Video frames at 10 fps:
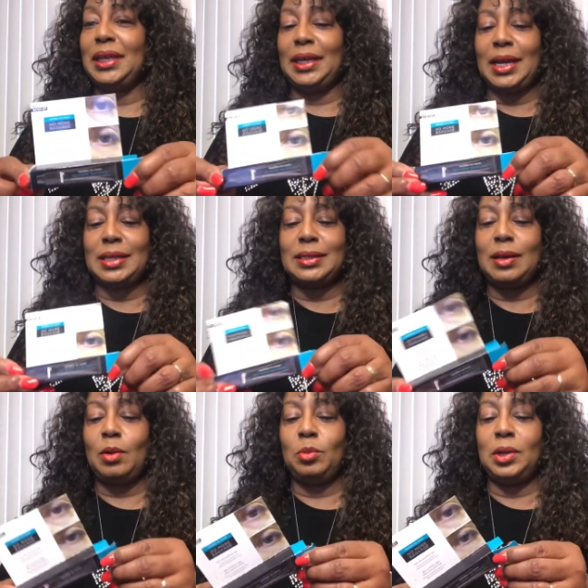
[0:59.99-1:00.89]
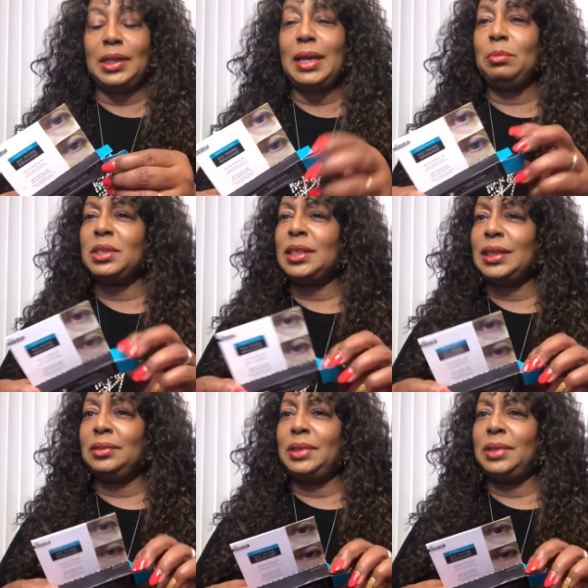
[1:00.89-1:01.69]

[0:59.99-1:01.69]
and I saw one that was a little